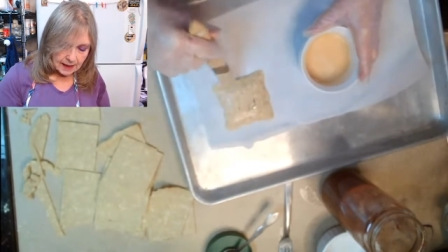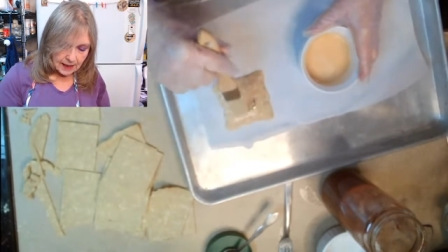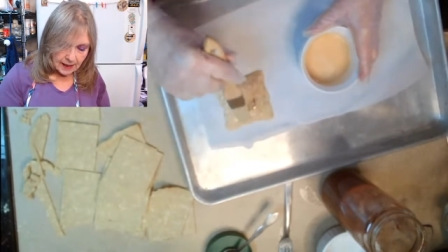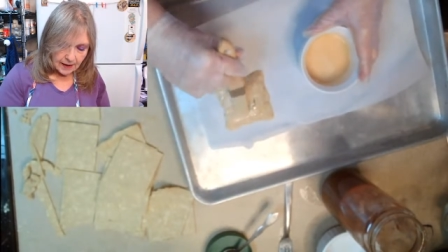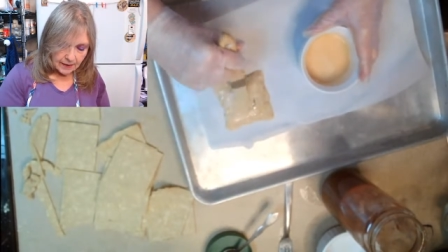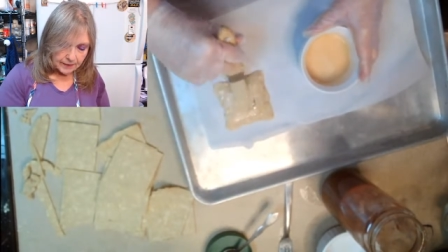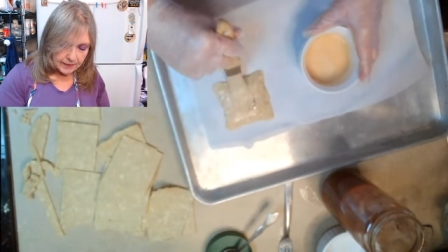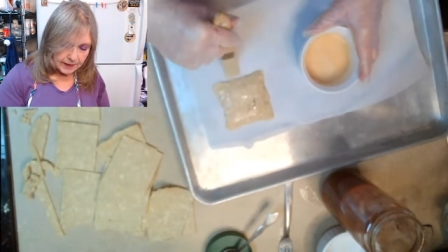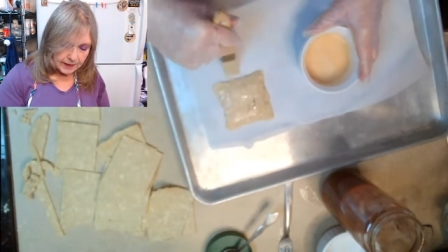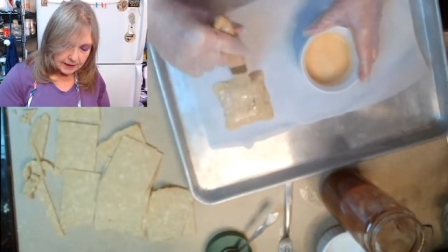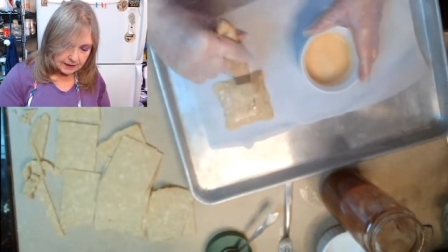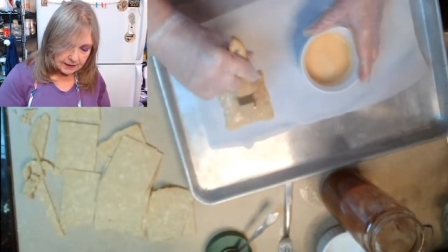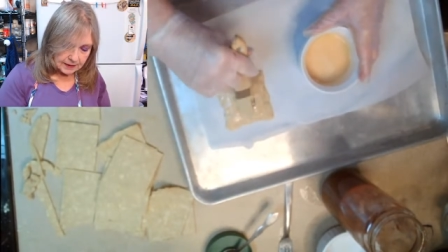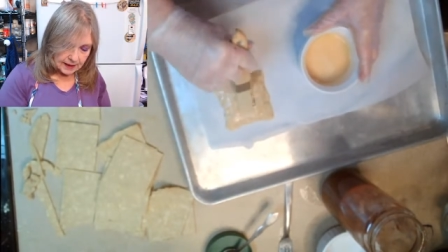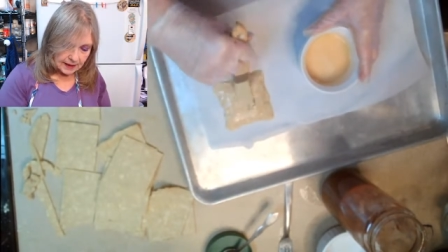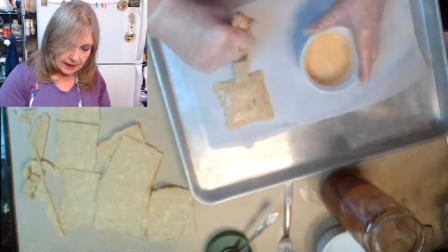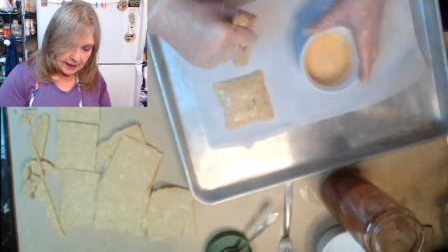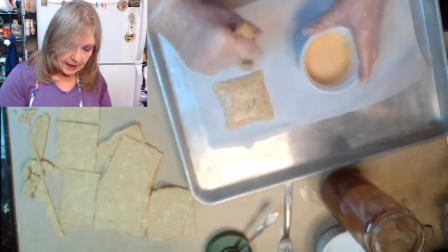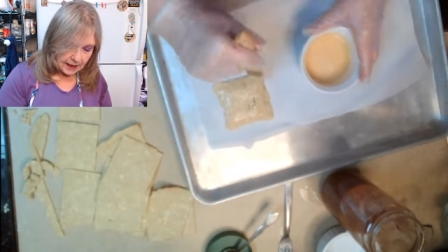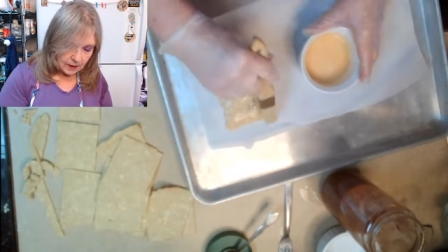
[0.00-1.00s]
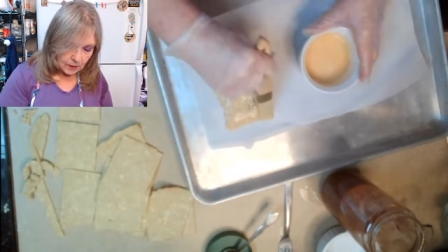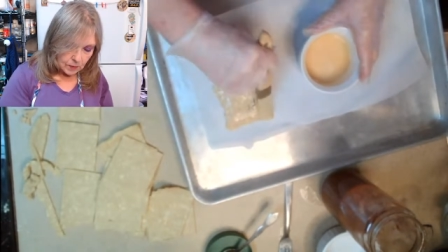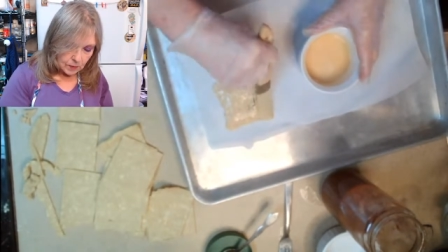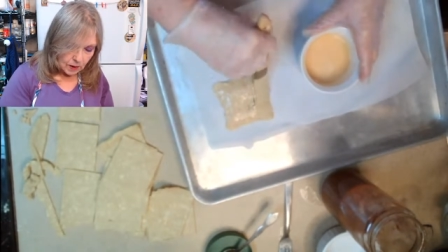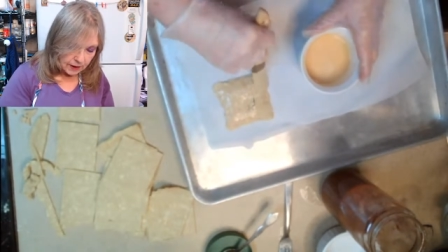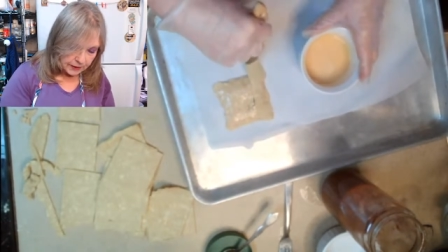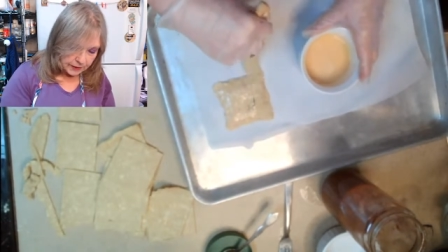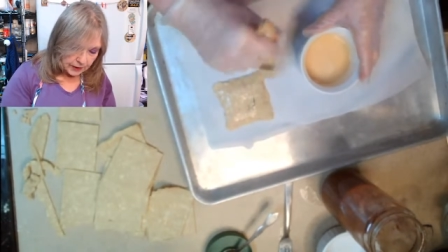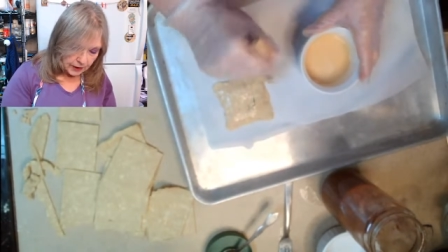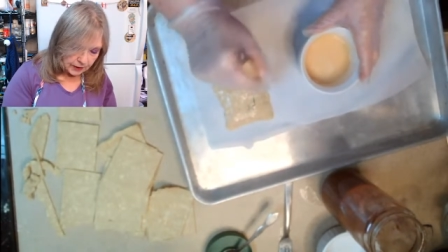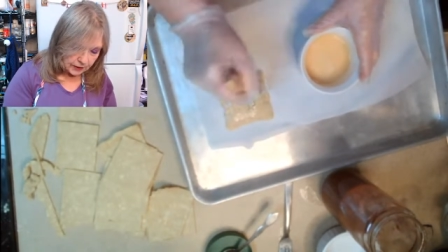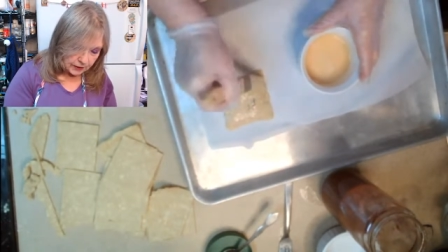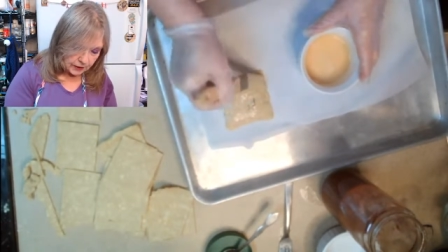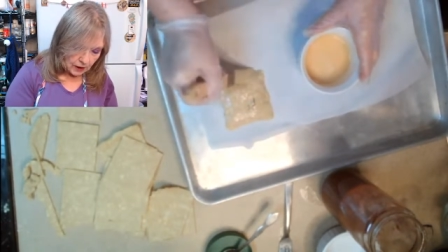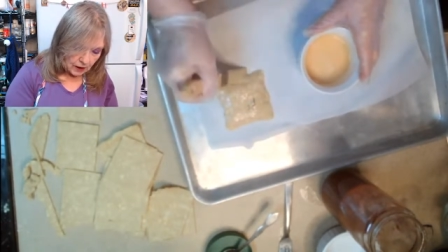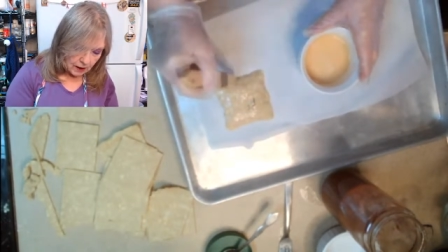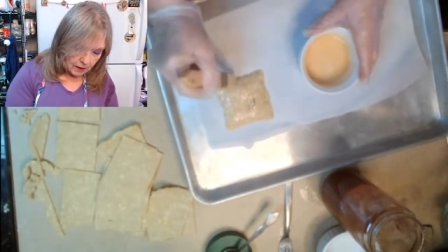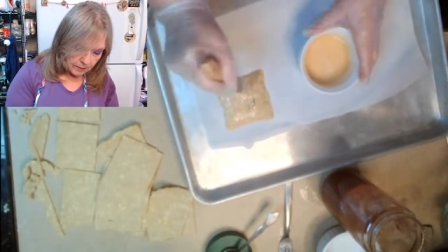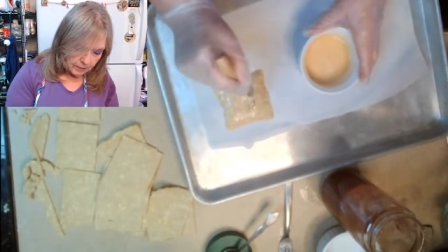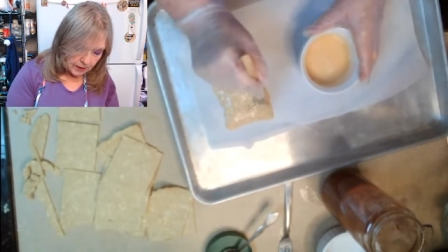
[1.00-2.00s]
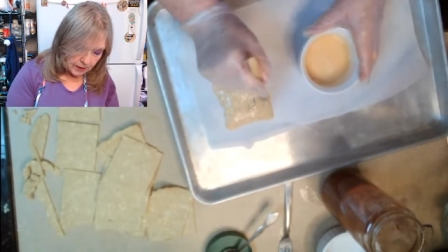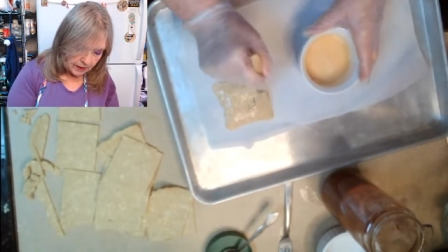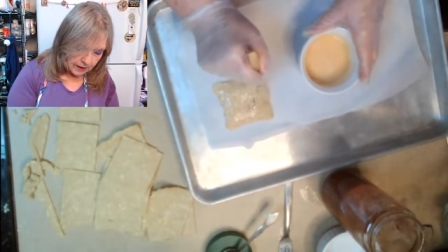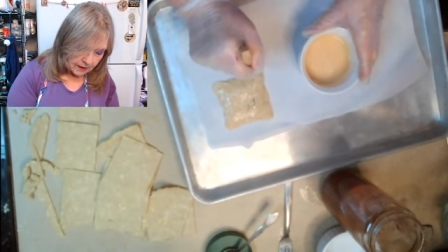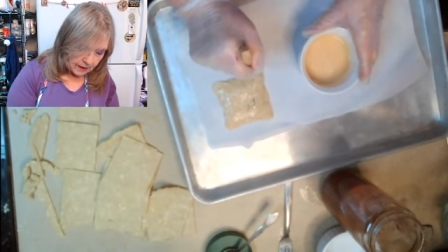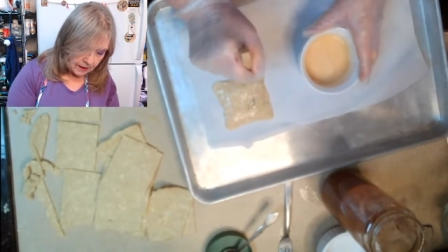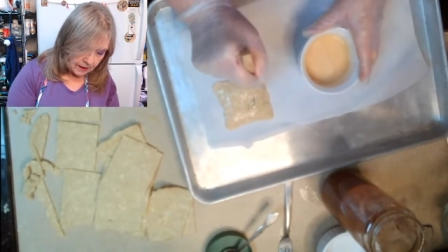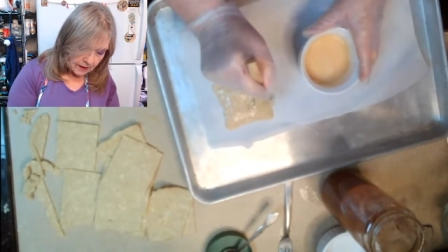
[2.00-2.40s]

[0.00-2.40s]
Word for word: definitely an egg wash on top.